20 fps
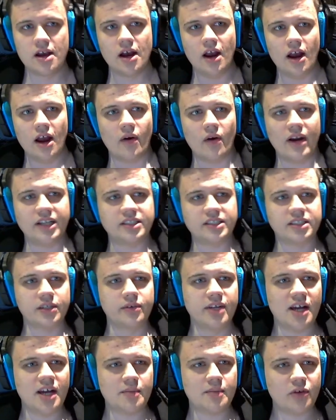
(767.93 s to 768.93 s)
Alright, so
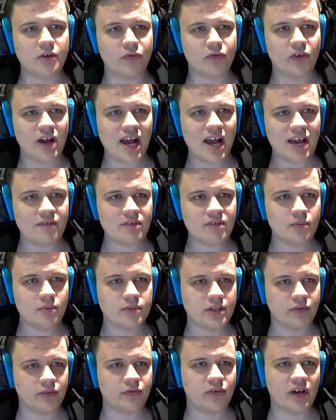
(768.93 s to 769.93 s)
number 5
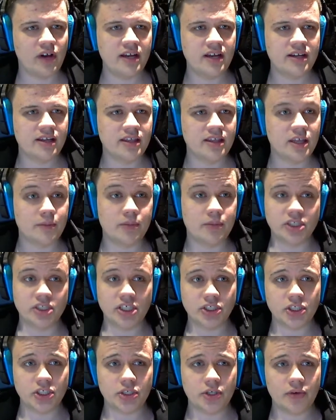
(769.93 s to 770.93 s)
we'll find in the
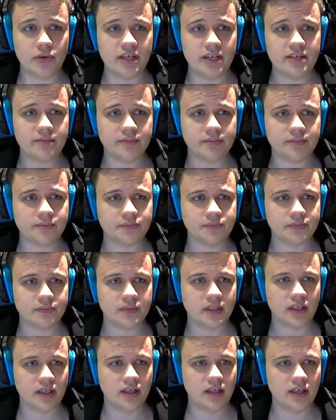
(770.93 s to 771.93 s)
precision tree,
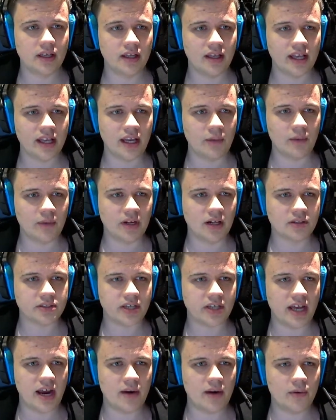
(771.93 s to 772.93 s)
and we go to
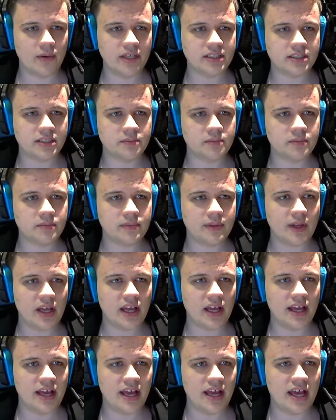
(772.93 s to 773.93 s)
Heroism
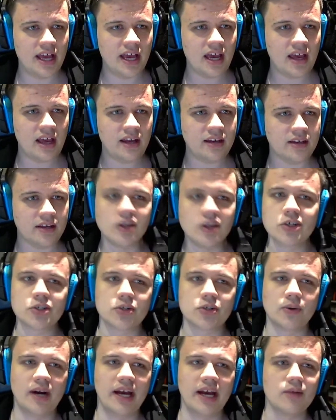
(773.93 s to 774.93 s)
and
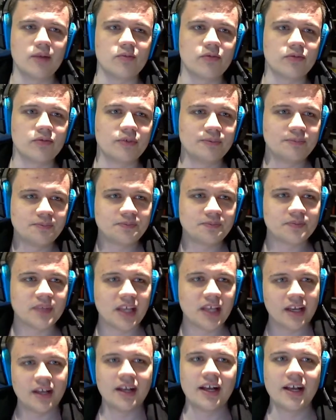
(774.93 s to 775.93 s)
Triumph.
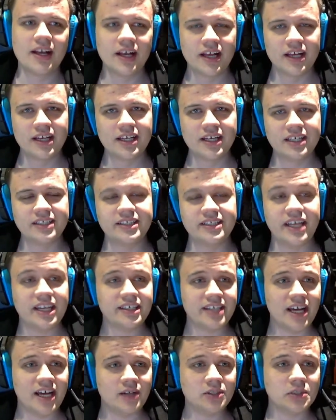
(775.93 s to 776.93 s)

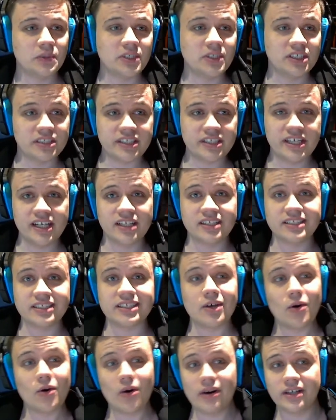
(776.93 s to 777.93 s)
Takedowns, which is kills
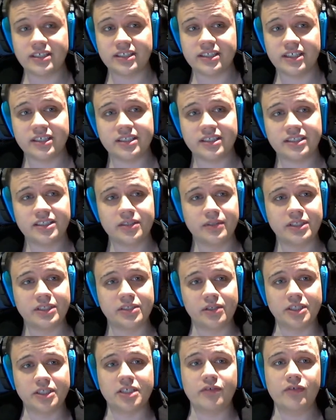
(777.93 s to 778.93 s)
or assists,
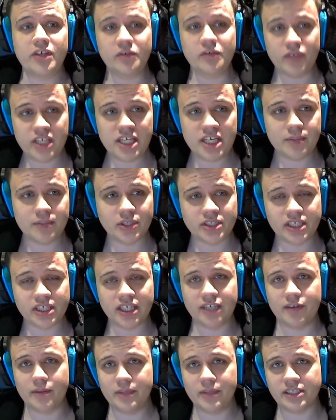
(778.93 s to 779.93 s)
restores 15%
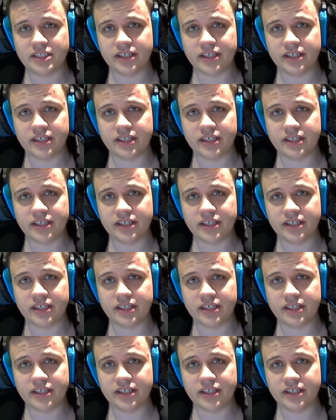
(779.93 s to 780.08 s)
of your missing